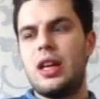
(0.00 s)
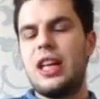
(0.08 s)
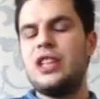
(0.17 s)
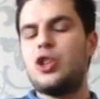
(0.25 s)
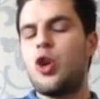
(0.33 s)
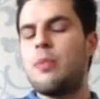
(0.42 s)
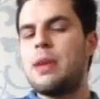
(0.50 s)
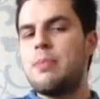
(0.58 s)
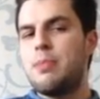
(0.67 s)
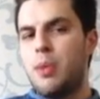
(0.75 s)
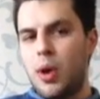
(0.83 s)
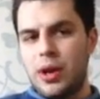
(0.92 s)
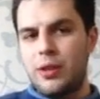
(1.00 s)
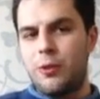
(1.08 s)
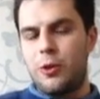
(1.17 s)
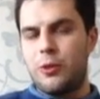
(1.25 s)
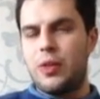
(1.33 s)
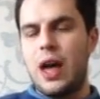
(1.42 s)
he's got to be
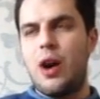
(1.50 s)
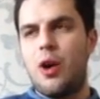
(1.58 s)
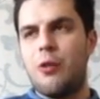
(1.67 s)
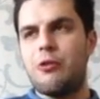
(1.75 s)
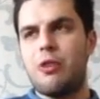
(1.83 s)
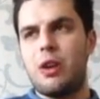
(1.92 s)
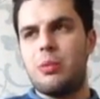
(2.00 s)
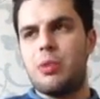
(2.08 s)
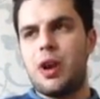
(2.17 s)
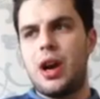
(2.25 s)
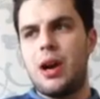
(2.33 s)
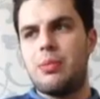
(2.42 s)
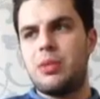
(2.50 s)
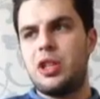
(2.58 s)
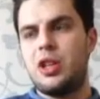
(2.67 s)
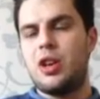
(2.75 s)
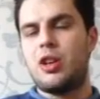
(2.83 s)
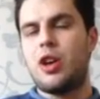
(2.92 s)
mindful of that after Abraham.
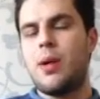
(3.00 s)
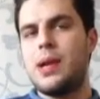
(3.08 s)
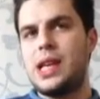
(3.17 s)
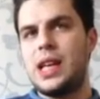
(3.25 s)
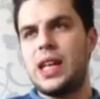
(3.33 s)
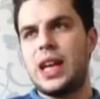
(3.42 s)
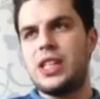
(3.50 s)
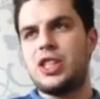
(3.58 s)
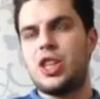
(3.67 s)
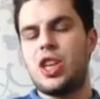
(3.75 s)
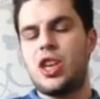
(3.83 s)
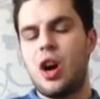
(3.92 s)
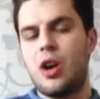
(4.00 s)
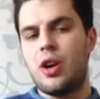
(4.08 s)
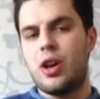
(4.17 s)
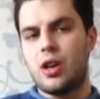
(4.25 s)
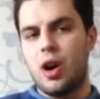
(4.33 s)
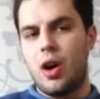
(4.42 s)
You know, going in against a
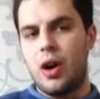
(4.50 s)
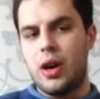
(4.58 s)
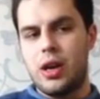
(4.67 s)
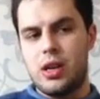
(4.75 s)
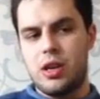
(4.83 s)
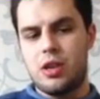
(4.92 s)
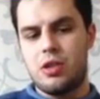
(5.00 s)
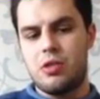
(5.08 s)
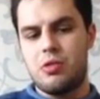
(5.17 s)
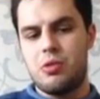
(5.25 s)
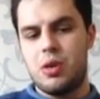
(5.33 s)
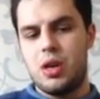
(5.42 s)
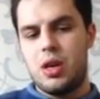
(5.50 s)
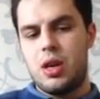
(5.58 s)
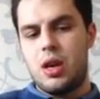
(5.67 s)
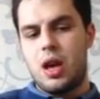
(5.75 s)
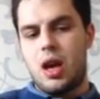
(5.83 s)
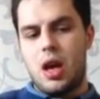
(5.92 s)
younger guy who
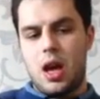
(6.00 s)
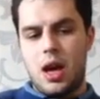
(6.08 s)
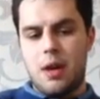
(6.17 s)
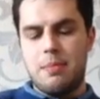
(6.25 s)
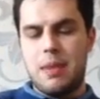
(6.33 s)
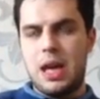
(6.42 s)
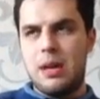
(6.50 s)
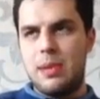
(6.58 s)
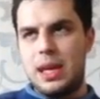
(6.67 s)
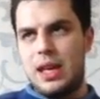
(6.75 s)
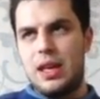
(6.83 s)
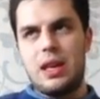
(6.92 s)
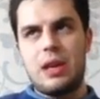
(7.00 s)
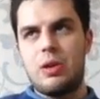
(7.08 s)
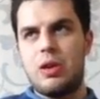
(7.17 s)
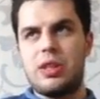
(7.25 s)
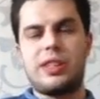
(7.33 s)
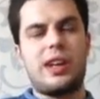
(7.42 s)
maybe
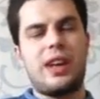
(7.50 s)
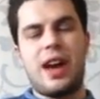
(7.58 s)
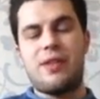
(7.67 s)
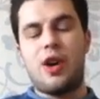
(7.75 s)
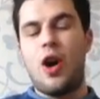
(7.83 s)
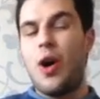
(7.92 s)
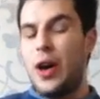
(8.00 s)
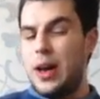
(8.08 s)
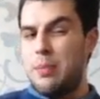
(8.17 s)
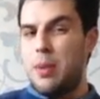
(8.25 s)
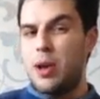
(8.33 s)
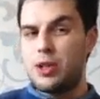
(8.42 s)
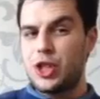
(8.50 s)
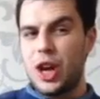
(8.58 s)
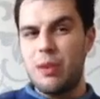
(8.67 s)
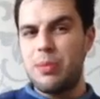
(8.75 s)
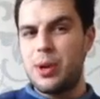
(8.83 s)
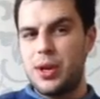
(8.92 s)
is going to have a higher punch
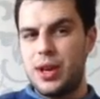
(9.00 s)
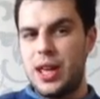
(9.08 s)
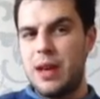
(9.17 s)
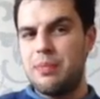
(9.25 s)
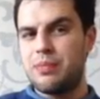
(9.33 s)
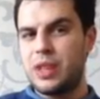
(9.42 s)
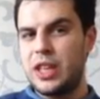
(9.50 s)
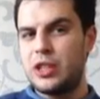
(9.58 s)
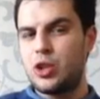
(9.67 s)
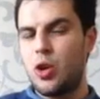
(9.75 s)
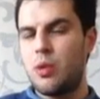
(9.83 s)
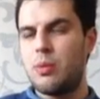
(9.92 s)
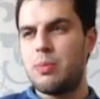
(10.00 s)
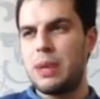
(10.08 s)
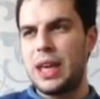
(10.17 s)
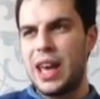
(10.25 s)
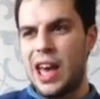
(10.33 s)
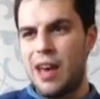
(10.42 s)
output than him. He's got to
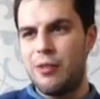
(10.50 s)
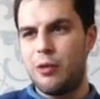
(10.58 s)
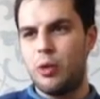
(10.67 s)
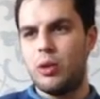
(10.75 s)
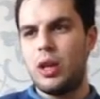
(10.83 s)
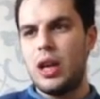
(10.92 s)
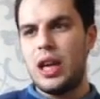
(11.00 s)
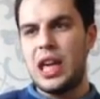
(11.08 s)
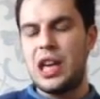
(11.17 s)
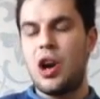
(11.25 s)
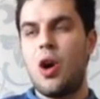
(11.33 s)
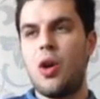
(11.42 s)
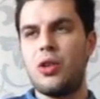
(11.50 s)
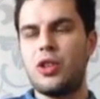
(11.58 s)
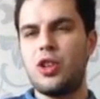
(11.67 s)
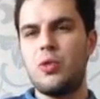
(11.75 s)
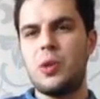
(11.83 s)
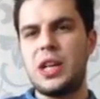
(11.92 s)
be careful. He
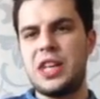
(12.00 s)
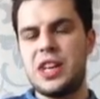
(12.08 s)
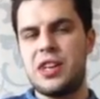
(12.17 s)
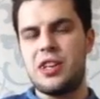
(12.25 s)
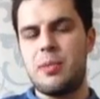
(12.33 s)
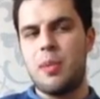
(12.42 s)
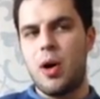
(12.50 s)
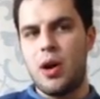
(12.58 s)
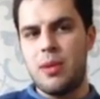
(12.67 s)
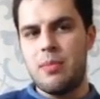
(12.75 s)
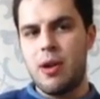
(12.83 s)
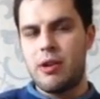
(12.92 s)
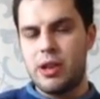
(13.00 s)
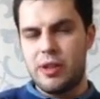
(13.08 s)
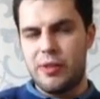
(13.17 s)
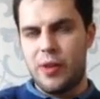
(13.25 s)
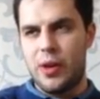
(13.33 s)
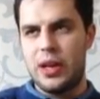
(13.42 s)
can't do what he did in the Martin Murray
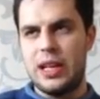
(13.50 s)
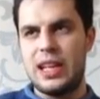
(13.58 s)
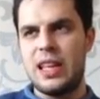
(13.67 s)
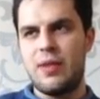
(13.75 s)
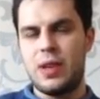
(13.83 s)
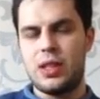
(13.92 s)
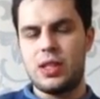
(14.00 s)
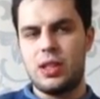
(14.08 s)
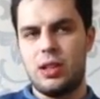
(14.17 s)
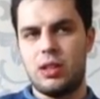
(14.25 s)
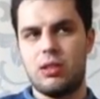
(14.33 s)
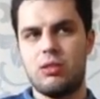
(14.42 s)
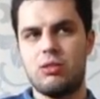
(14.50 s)
fight and leave it till